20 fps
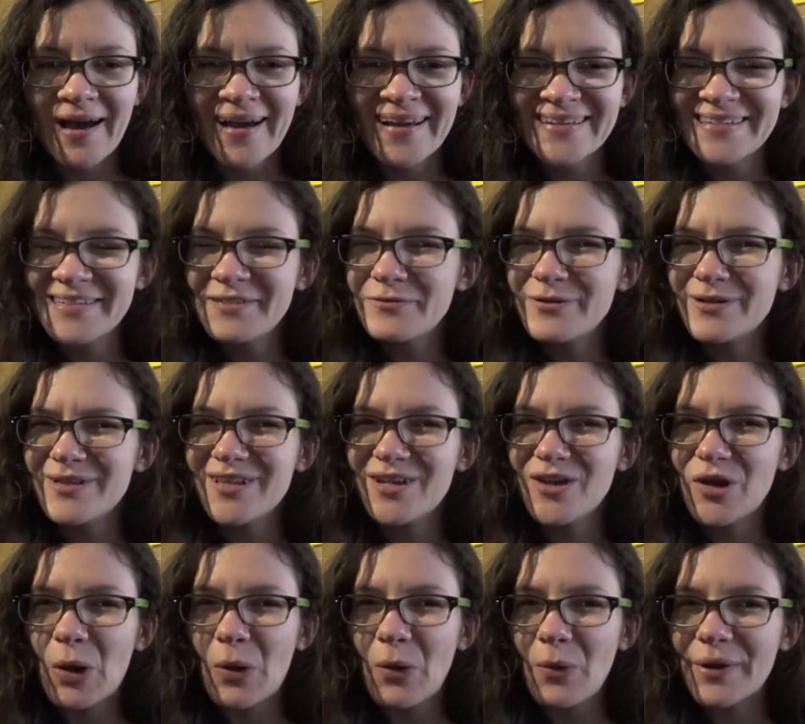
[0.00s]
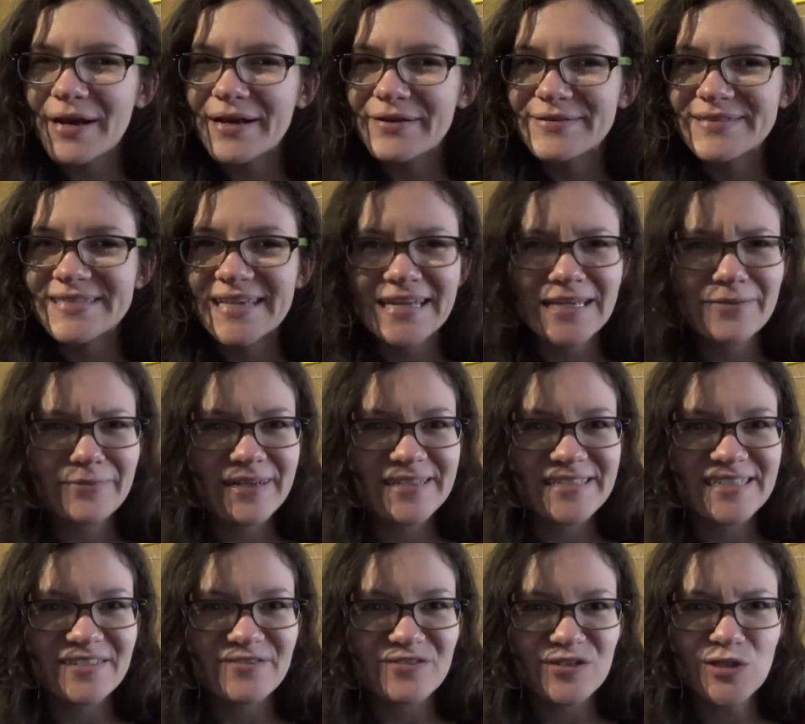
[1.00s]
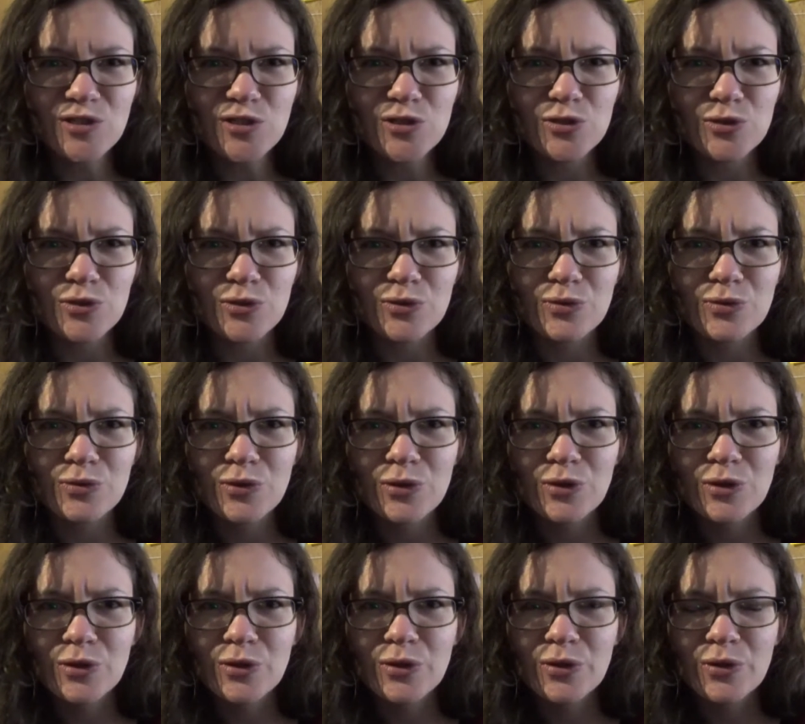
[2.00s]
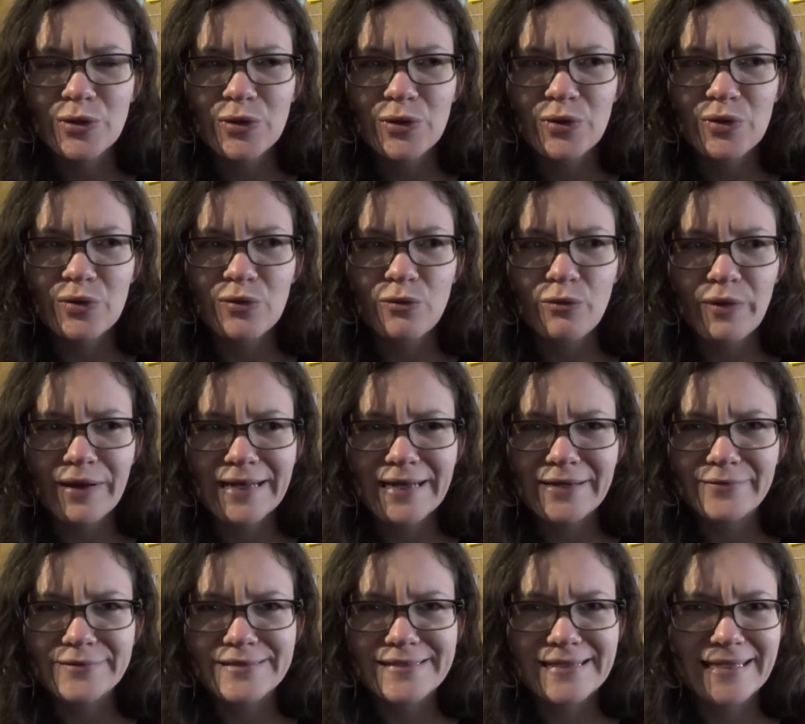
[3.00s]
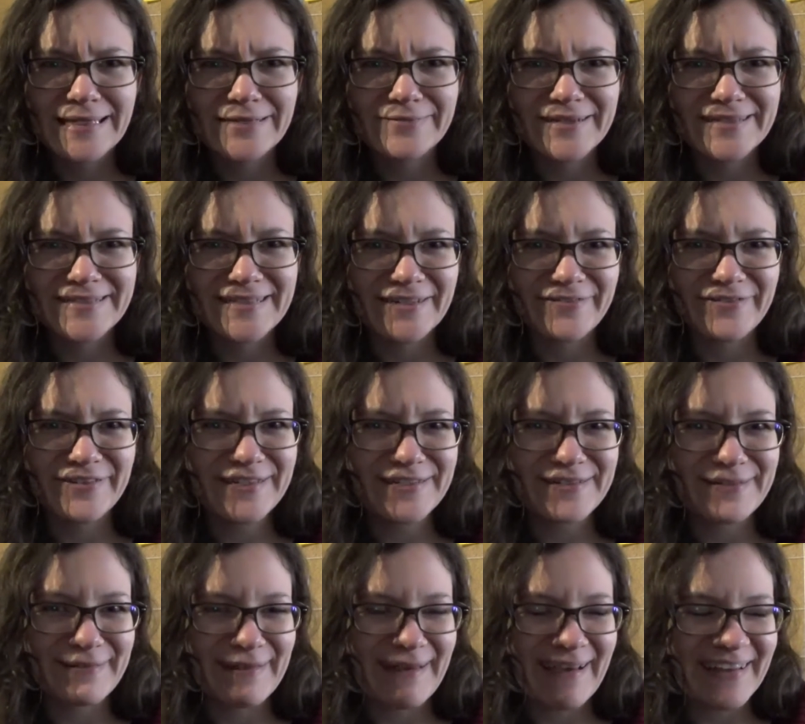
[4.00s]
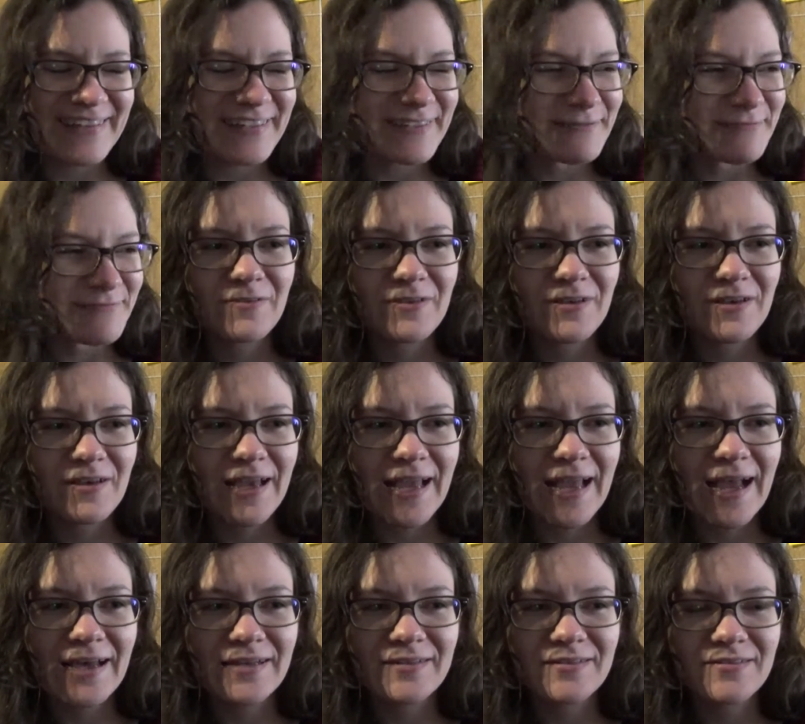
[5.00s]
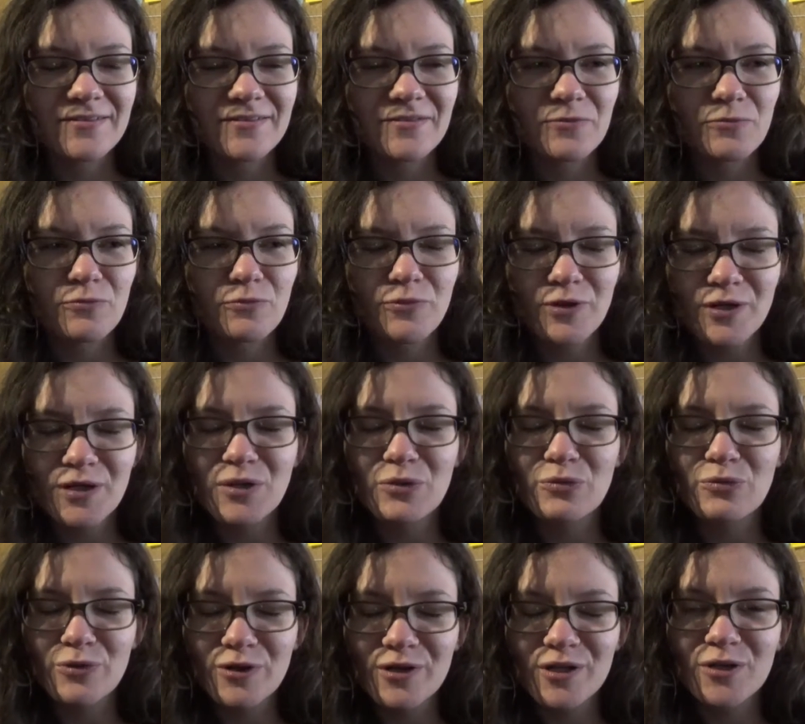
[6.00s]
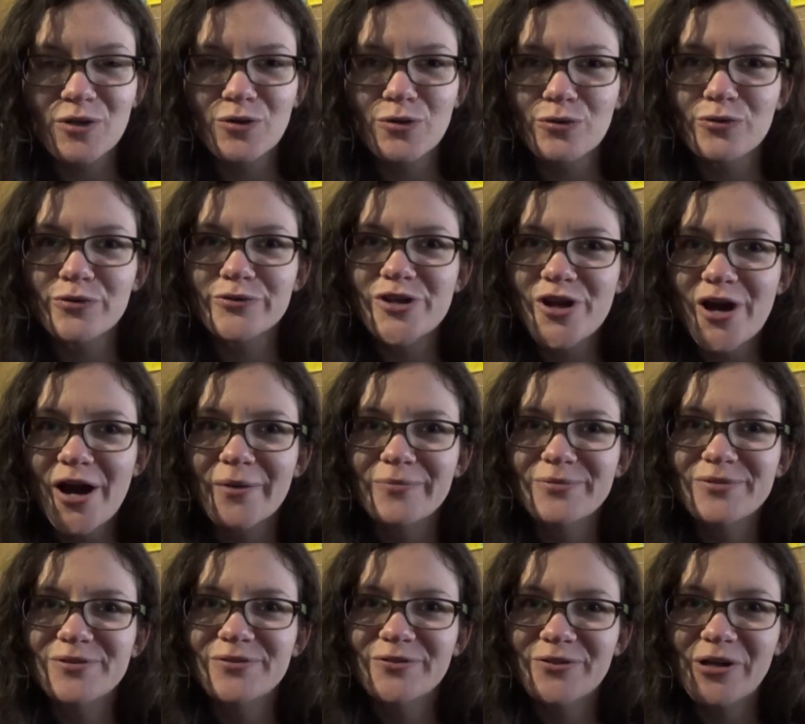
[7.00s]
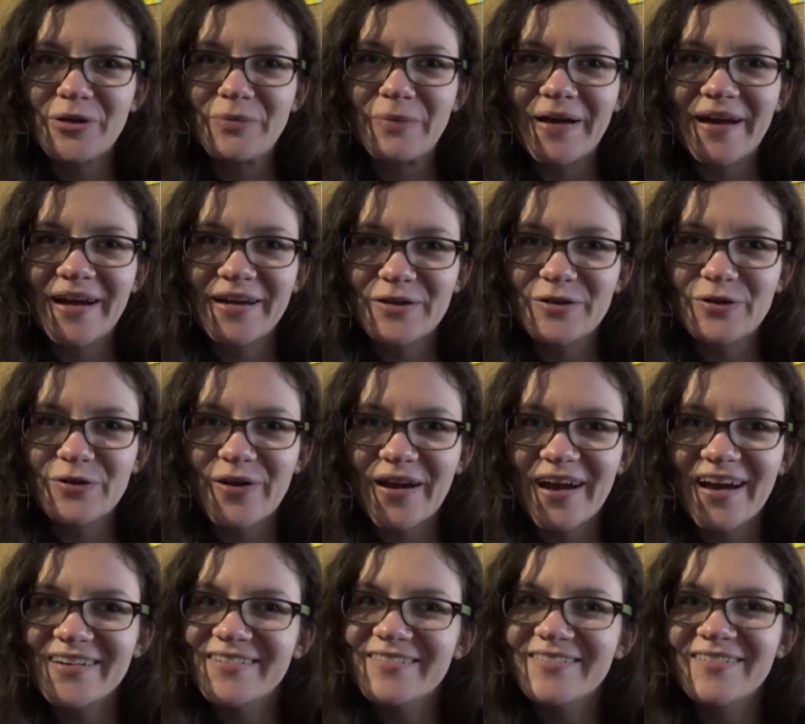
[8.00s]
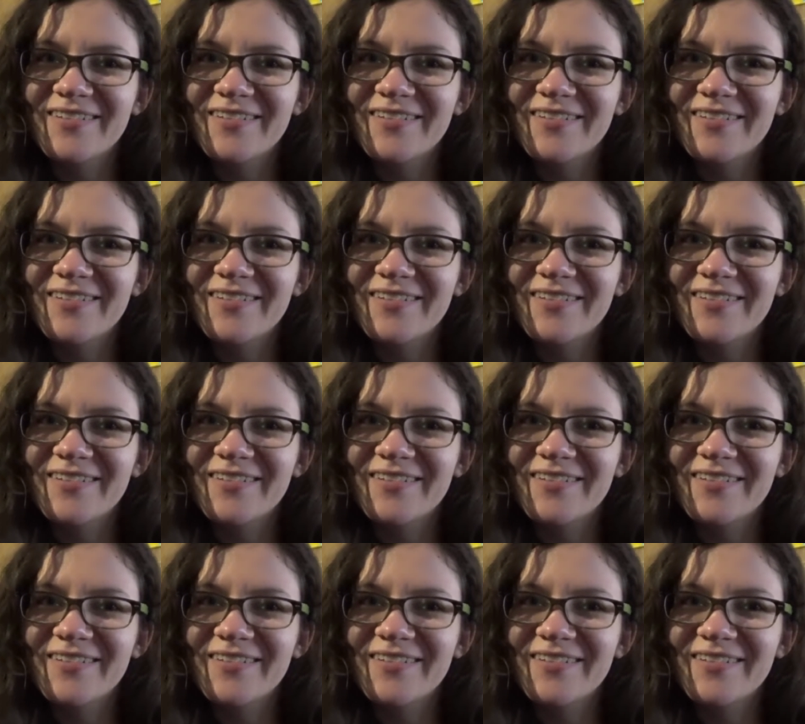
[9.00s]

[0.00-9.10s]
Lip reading: I didn't really know what I was getting myself into when I was getting myself into that. I had really, really cool jobs during my undergrad.